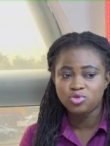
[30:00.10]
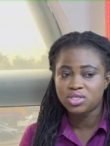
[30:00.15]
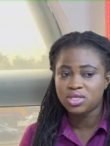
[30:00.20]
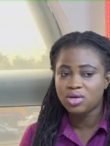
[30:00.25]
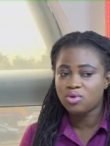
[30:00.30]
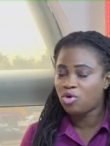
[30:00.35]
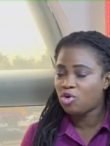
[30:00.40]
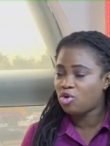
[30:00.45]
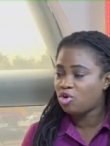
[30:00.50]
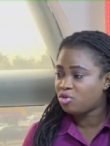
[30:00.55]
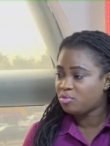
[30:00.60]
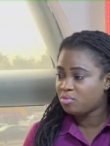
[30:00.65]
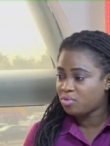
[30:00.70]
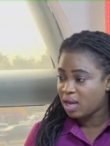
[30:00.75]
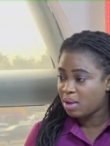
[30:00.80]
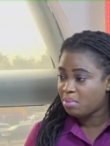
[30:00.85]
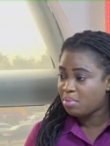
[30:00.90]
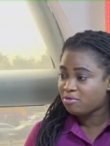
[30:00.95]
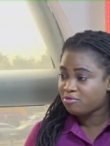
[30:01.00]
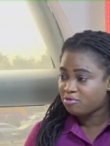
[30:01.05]
they will hold them
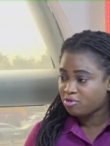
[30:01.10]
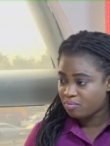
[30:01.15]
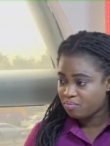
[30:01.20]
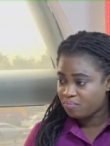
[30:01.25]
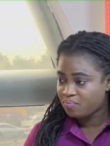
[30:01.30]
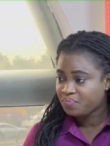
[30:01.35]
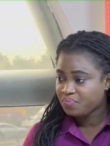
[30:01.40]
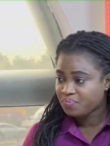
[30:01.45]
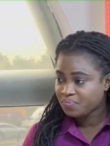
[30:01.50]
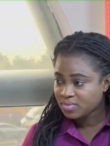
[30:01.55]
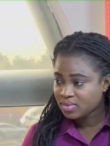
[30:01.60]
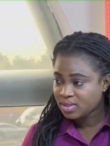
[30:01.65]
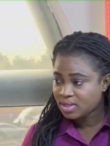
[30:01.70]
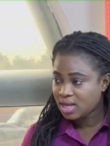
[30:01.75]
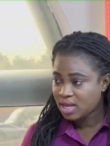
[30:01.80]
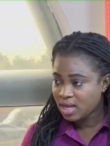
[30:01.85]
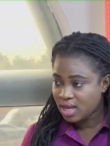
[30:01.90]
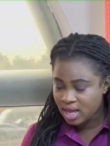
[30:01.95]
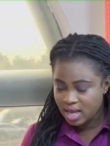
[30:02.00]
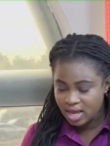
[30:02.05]
never from.
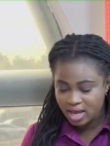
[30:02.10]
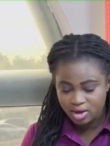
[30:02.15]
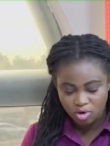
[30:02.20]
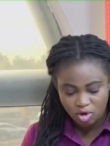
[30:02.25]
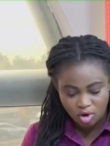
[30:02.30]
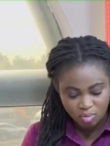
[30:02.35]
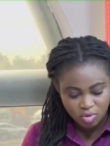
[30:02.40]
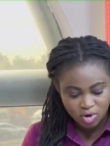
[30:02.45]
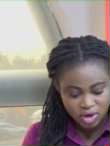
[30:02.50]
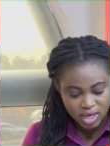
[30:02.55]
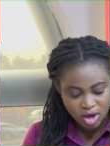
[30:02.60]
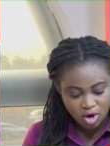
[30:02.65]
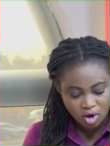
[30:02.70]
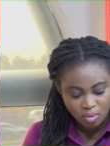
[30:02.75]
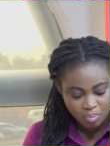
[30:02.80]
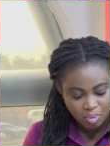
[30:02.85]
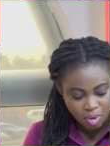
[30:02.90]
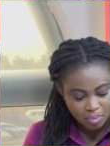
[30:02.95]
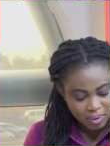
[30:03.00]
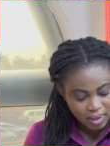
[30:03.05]
And more year
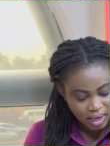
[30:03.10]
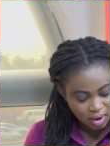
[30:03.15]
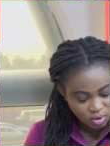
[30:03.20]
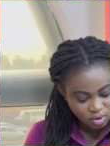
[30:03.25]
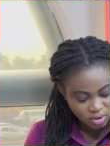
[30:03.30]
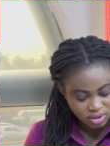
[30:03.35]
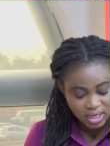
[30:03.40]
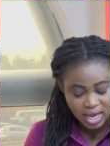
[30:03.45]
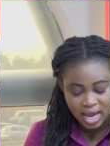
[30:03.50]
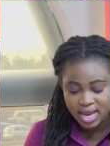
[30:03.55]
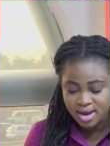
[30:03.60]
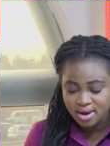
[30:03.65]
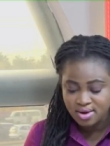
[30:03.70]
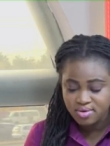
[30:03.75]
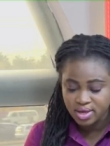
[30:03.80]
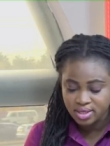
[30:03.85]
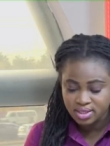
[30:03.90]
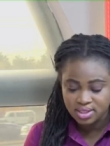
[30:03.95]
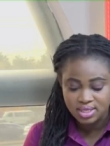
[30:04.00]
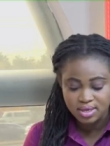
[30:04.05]
unpopular was our
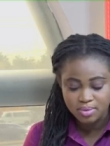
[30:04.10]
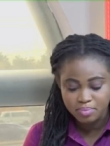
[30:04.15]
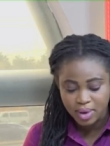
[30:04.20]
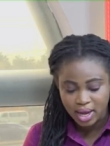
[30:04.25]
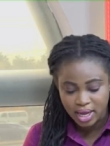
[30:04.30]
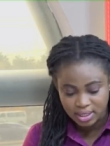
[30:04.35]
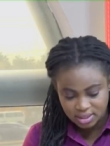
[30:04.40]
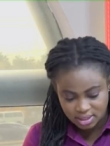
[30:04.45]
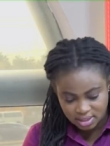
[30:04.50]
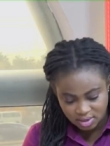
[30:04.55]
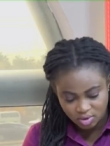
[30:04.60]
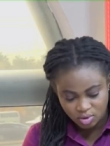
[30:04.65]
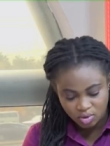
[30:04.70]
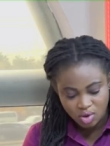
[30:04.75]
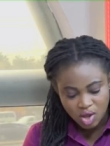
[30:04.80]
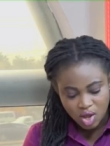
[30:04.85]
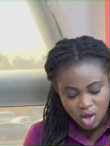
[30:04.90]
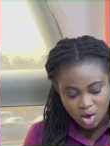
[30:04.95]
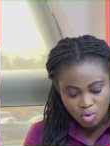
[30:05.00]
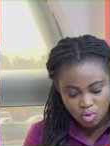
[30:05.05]
areas in the Pantino
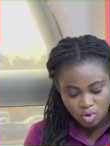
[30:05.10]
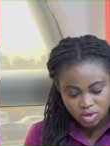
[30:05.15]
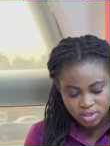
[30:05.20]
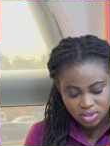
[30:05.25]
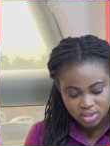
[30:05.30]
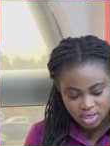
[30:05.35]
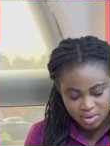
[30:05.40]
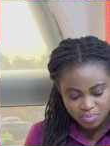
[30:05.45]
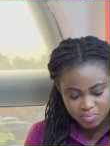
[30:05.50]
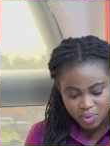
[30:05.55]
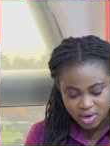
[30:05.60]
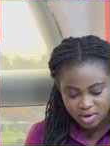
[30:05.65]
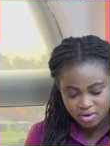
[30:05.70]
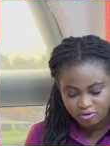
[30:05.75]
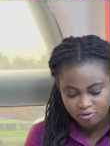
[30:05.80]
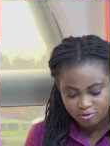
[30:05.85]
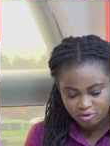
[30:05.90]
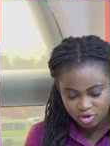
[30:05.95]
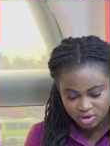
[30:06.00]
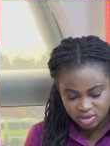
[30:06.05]
was slimping in
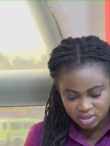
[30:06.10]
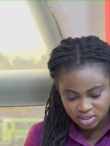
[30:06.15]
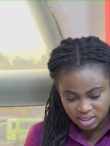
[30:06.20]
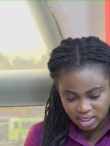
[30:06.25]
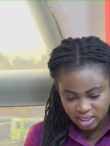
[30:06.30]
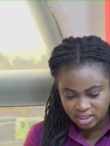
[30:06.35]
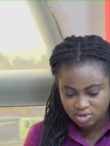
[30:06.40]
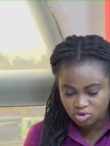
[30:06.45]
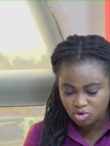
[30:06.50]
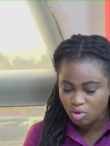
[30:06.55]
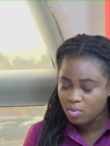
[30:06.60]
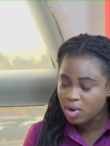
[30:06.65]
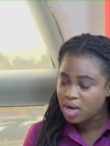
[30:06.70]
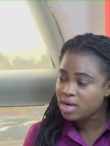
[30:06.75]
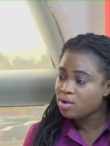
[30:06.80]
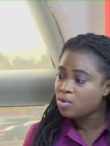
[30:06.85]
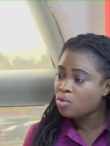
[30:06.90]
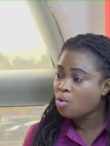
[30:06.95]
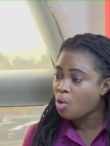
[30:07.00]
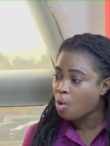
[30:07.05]
phone and said, so money
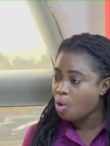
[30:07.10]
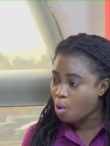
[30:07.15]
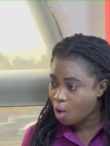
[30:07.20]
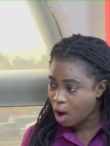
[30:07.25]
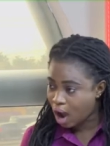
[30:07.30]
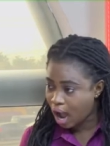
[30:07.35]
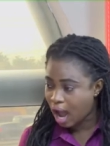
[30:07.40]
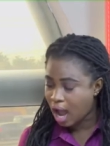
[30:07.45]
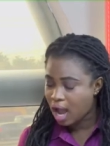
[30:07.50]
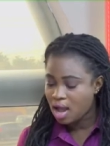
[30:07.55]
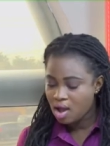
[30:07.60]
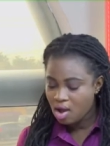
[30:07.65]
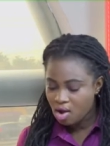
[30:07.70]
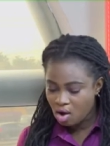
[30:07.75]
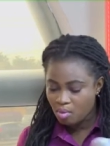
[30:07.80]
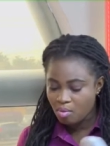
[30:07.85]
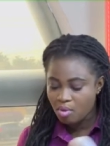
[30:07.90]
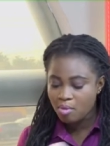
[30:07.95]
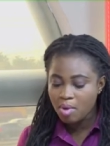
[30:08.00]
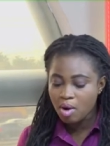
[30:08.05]
in Koha, a
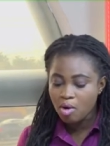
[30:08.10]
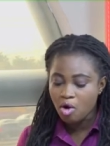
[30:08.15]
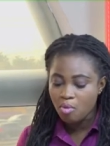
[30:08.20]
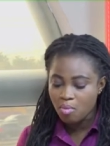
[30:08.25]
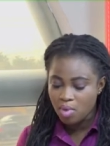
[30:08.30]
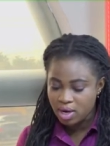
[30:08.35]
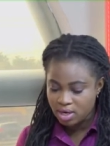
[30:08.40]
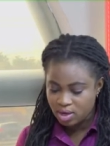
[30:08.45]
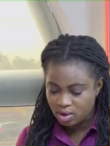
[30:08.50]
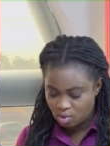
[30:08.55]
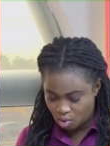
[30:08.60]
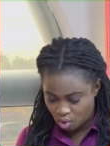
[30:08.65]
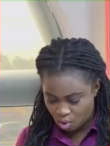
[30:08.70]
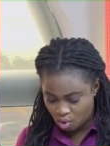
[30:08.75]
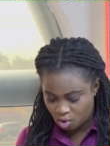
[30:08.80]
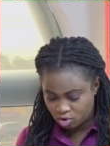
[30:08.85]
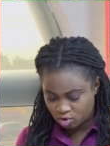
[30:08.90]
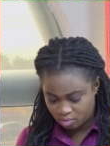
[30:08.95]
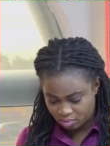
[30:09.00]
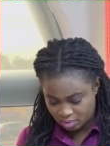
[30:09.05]
moment of money in
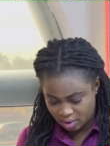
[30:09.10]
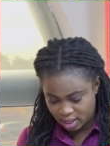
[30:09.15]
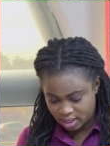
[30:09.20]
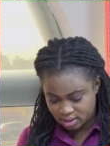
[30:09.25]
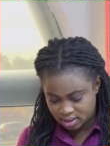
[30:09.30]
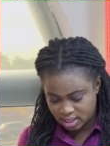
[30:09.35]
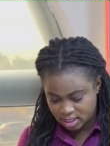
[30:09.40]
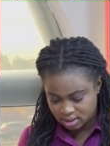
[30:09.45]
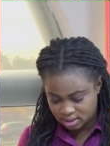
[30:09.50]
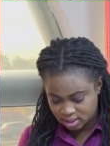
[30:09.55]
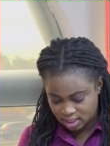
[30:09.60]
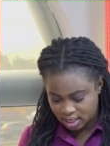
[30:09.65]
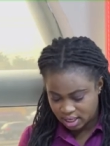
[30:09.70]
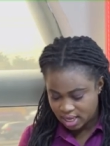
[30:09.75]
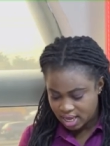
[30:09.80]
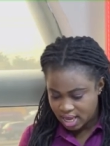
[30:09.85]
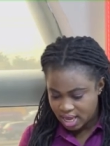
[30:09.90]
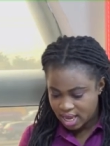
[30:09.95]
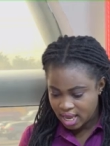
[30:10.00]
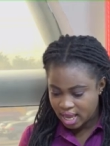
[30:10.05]
Kohonum, is answered
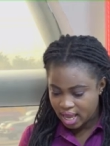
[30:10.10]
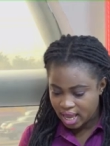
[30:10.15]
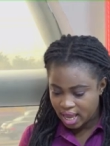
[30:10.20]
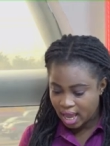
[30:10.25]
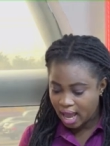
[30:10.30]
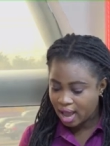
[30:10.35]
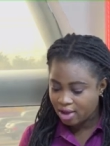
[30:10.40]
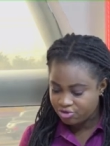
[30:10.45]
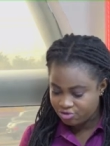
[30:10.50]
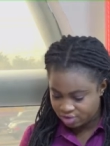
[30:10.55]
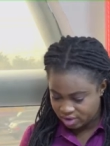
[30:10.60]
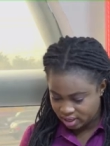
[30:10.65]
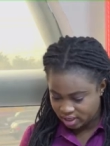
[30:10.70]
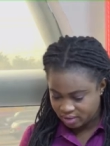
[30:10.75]
a hydrogen.